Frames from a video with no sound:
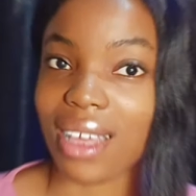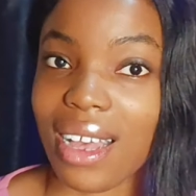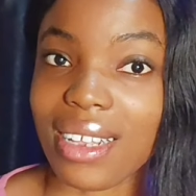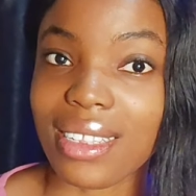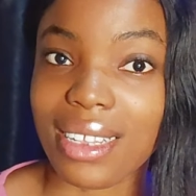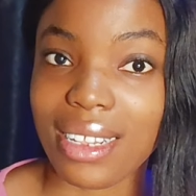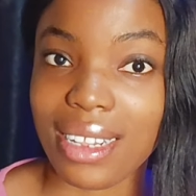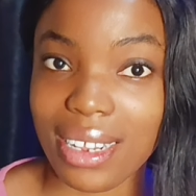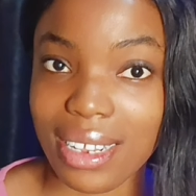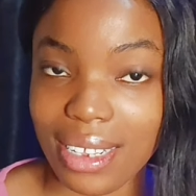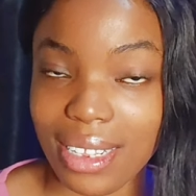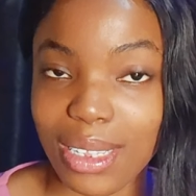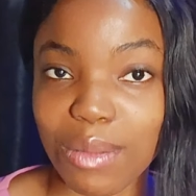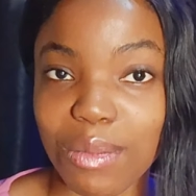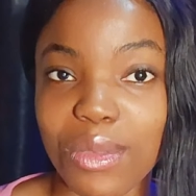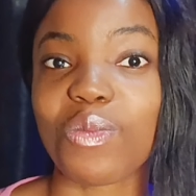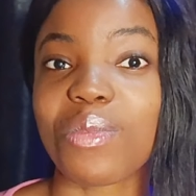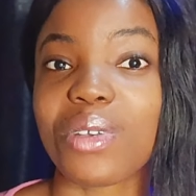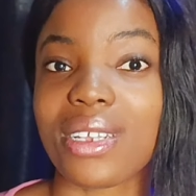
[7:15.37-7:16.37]
That leads
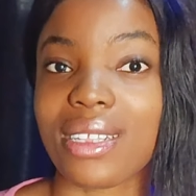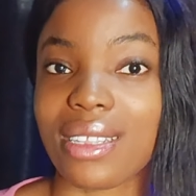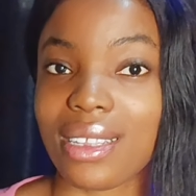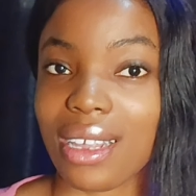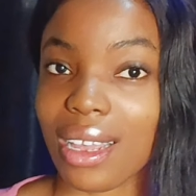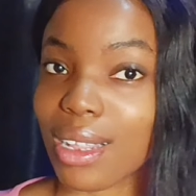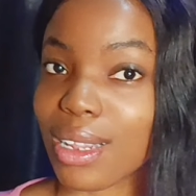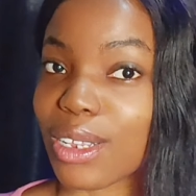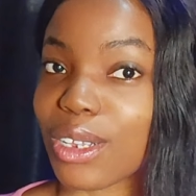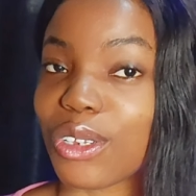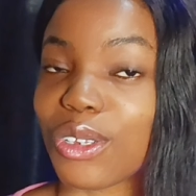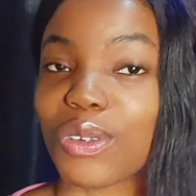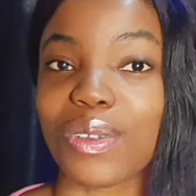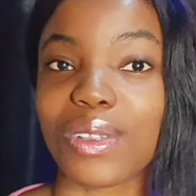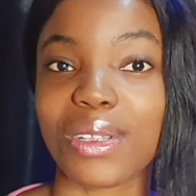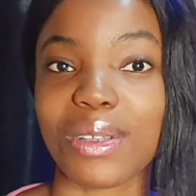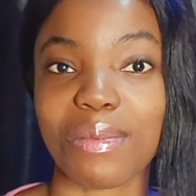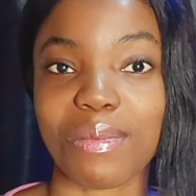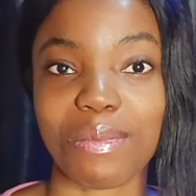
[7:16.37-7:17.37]
to me telling
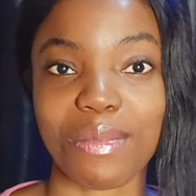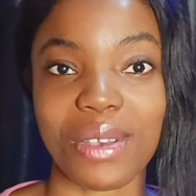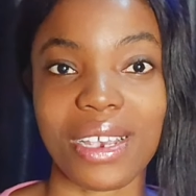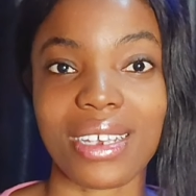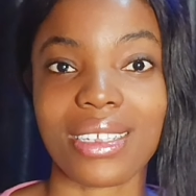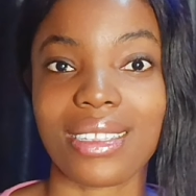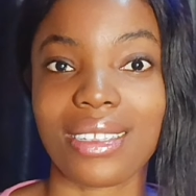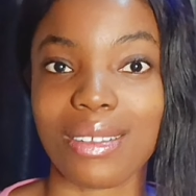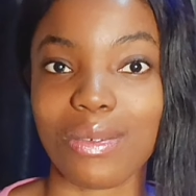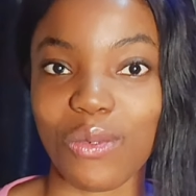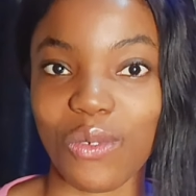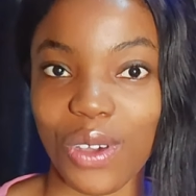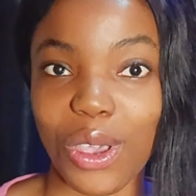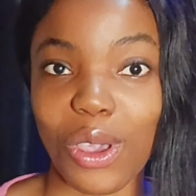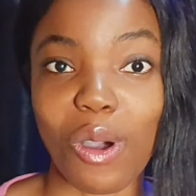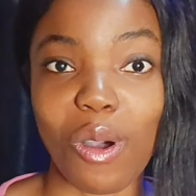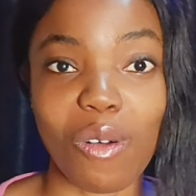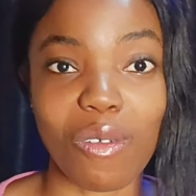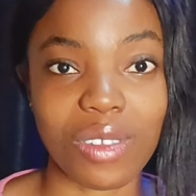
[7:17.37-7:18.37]
you the best
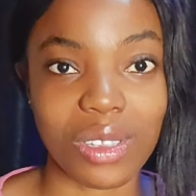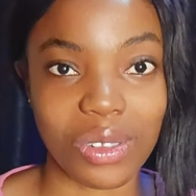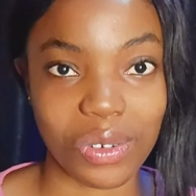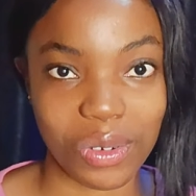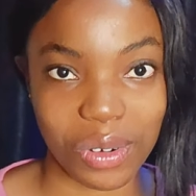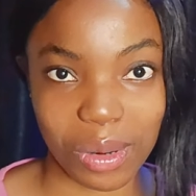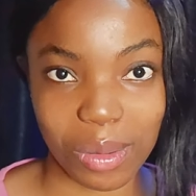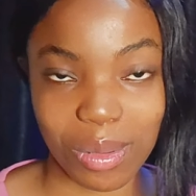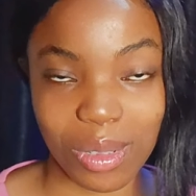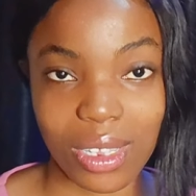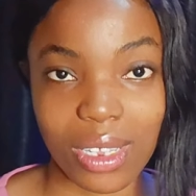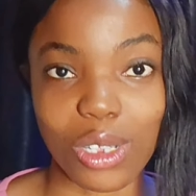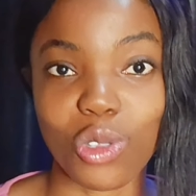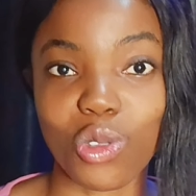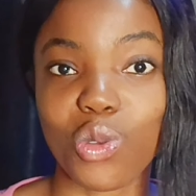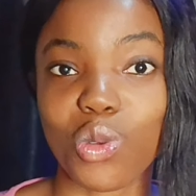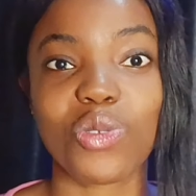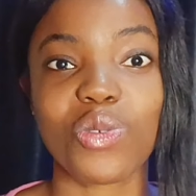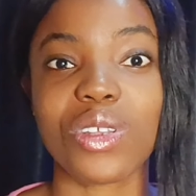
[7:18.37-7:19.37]
way of
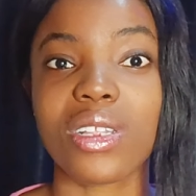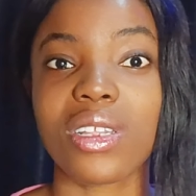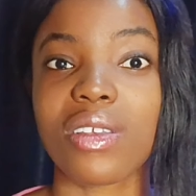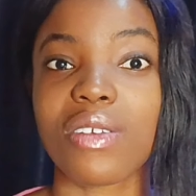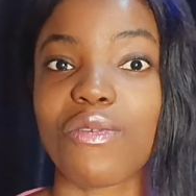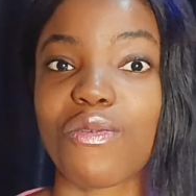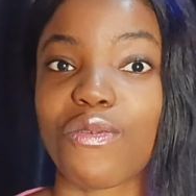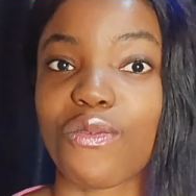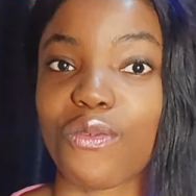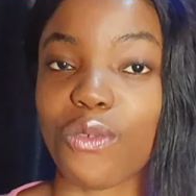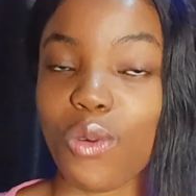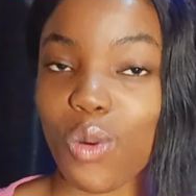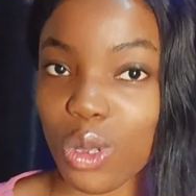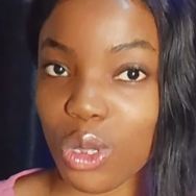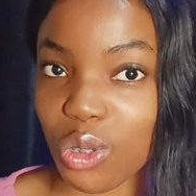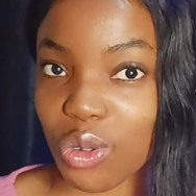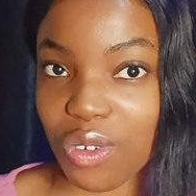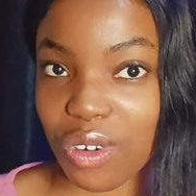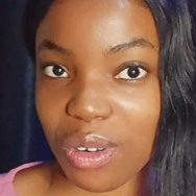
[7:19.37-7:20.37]
scripting between the
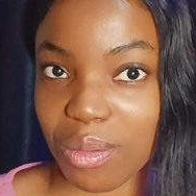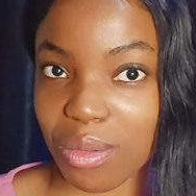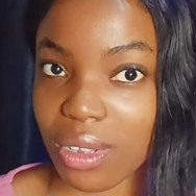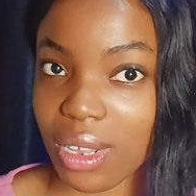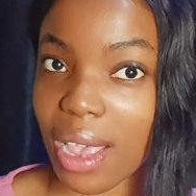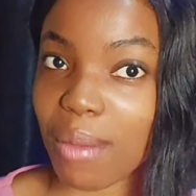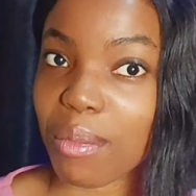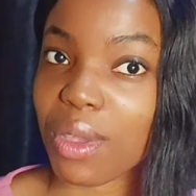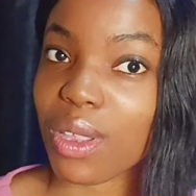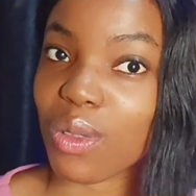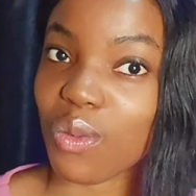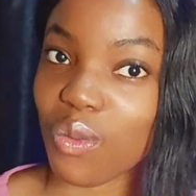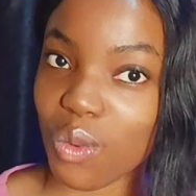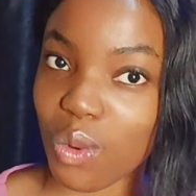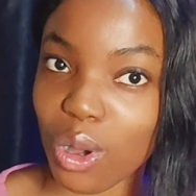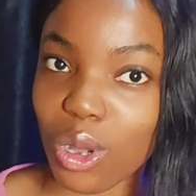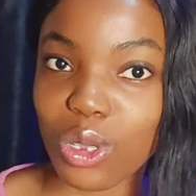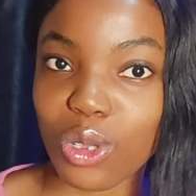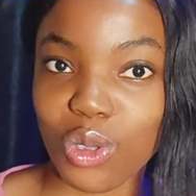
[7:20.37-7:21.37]
full script, I
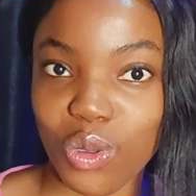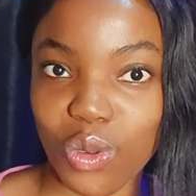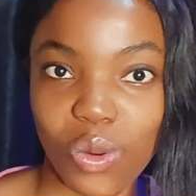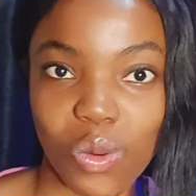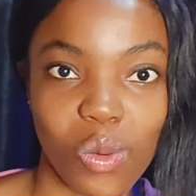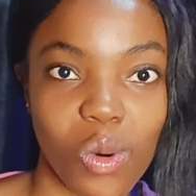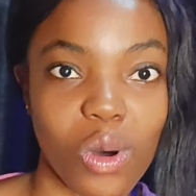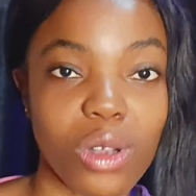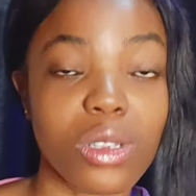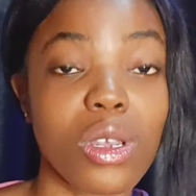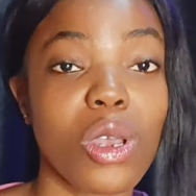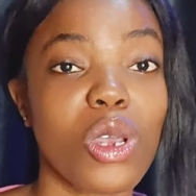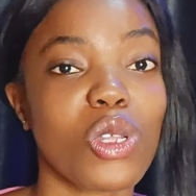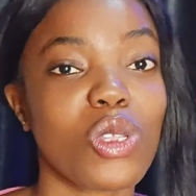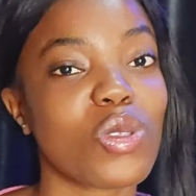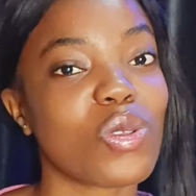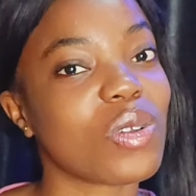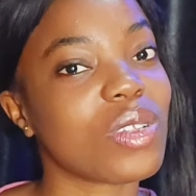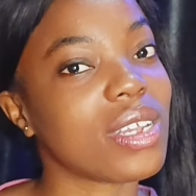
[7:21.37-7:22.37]
mean word to word,
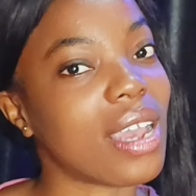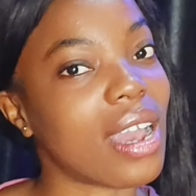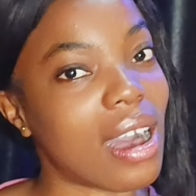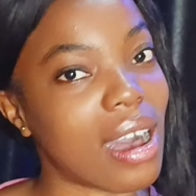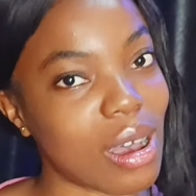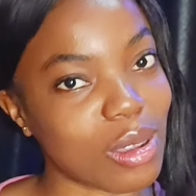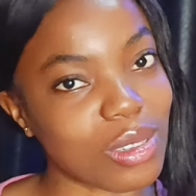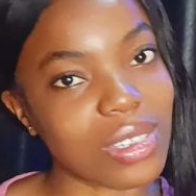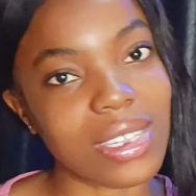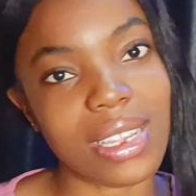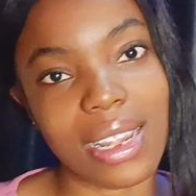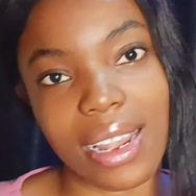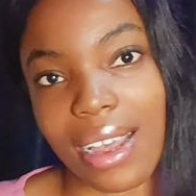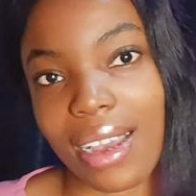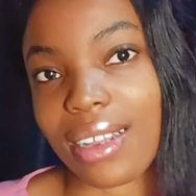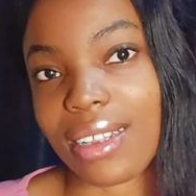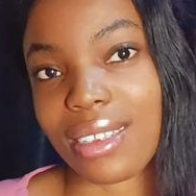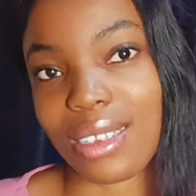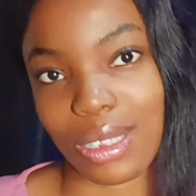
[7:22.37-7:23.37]
to the
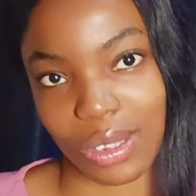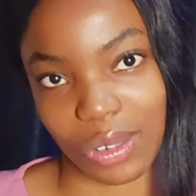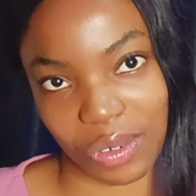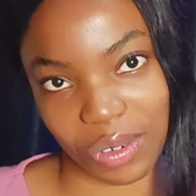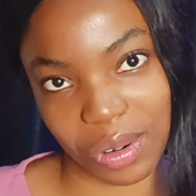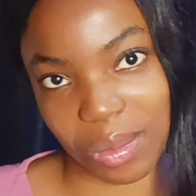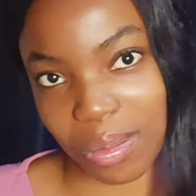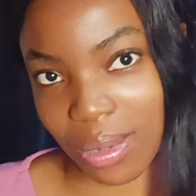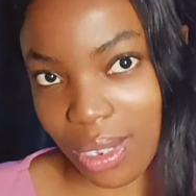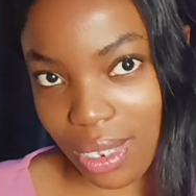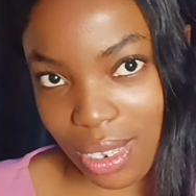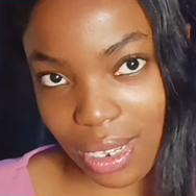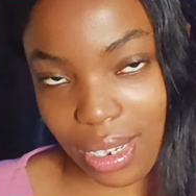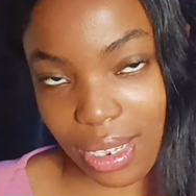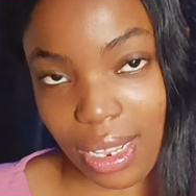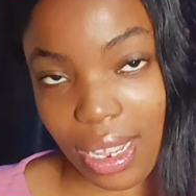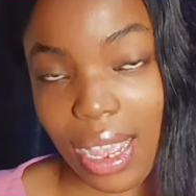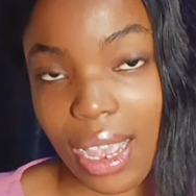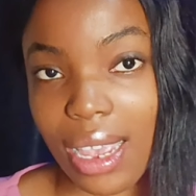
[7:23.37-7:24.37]
outline
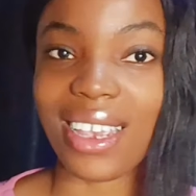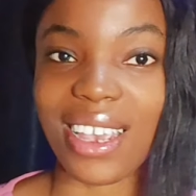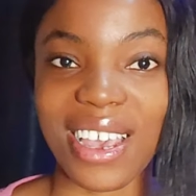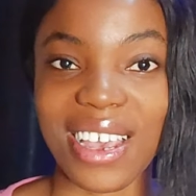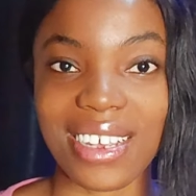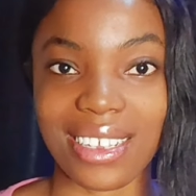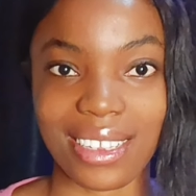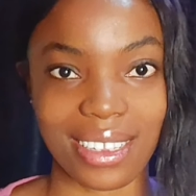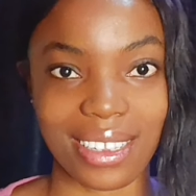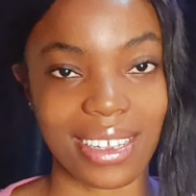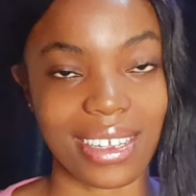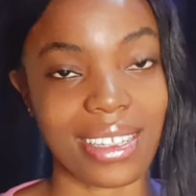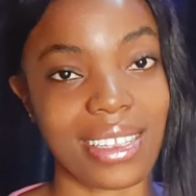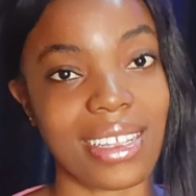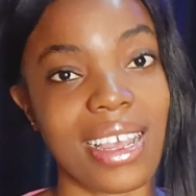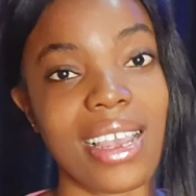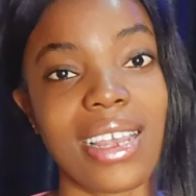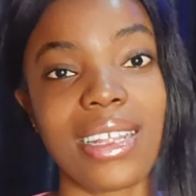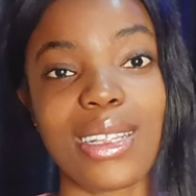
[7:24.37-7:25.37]
scripting. Here is
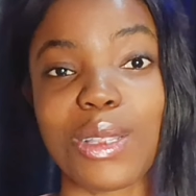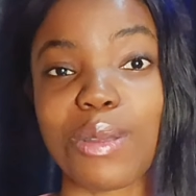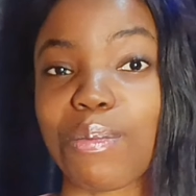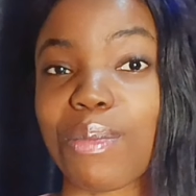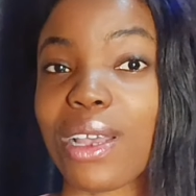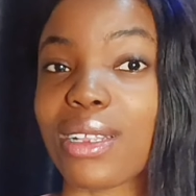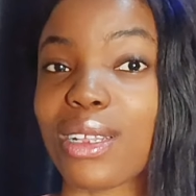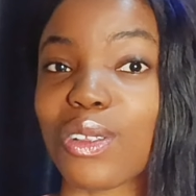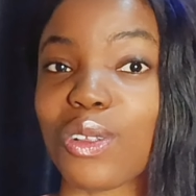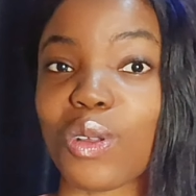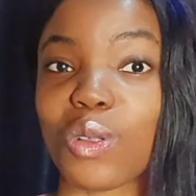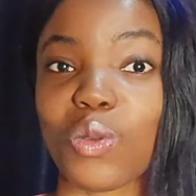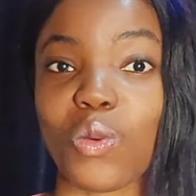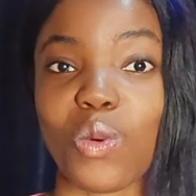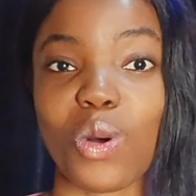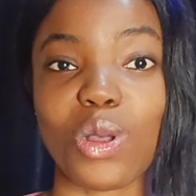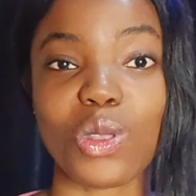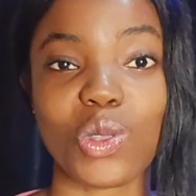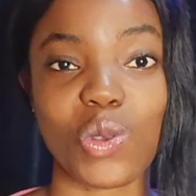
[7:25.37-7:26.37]
it. Depending on
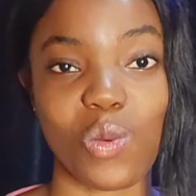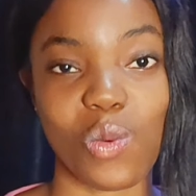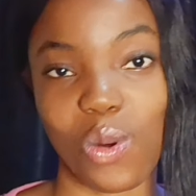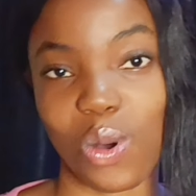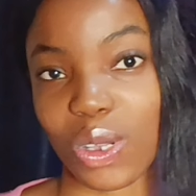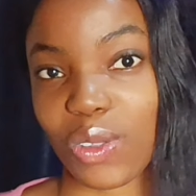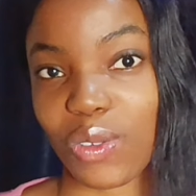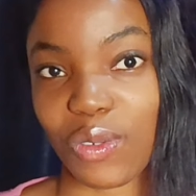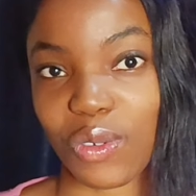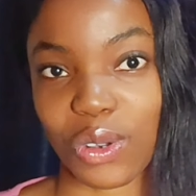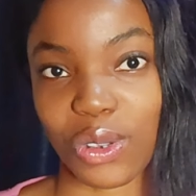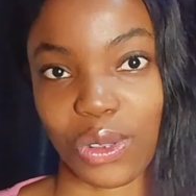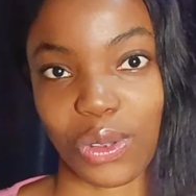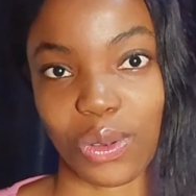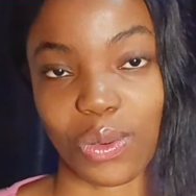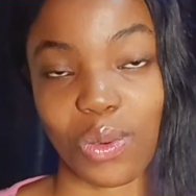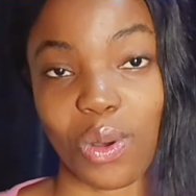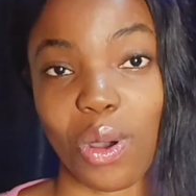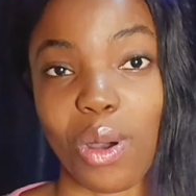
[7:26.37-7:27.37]
what works for
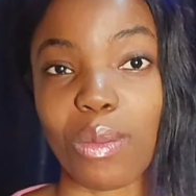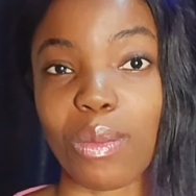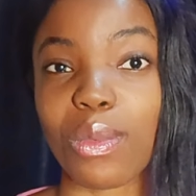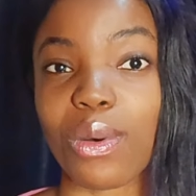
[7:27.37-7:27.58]
you,